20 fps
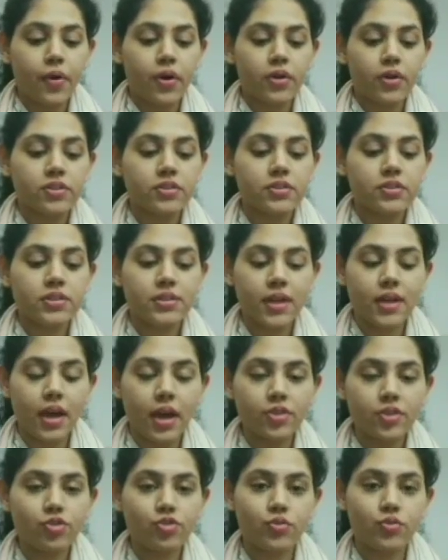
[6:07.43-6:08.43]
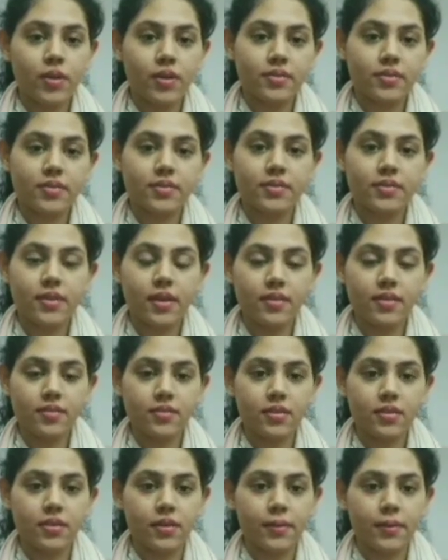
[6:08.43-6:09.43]
I bought dash dresses
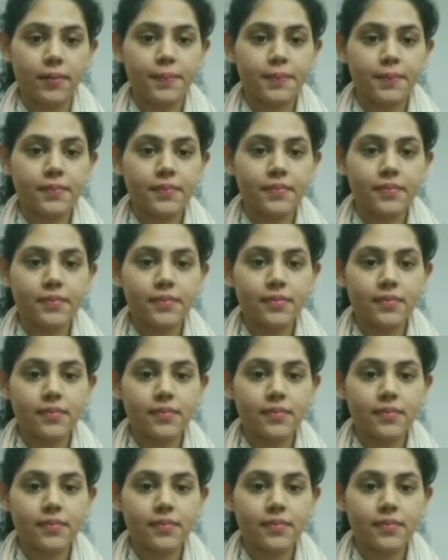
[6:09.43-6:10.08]
yesterday.